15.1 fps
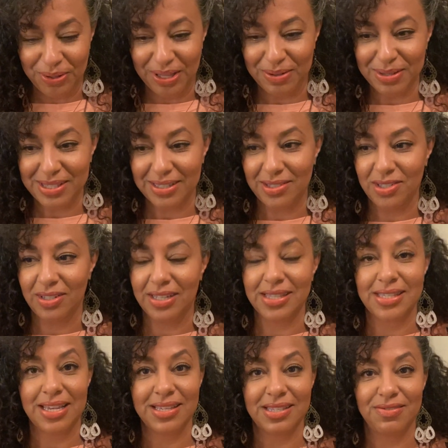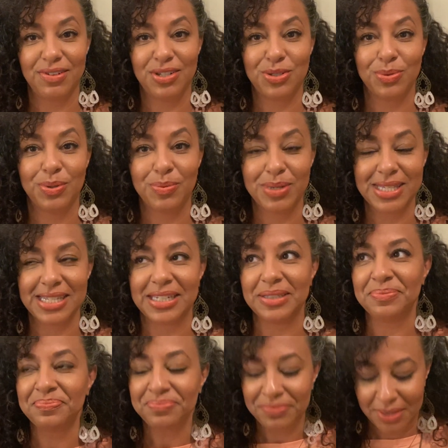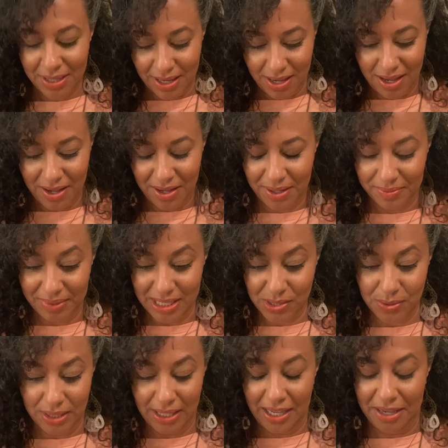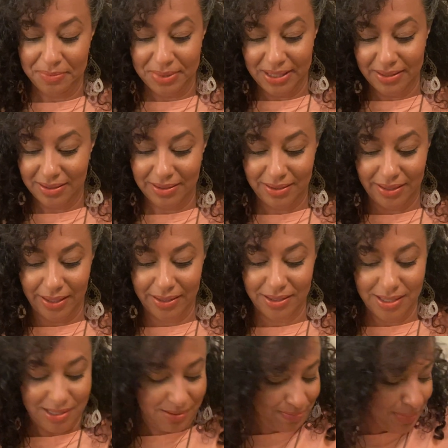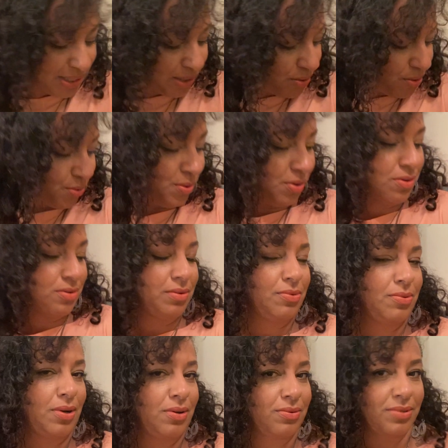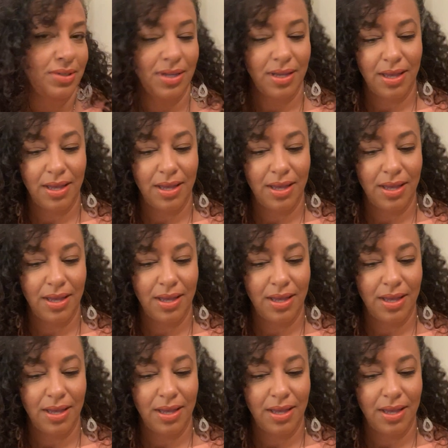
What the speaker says: That was such an intense visual, wasn't it? That's what they gave me, like this mink coat.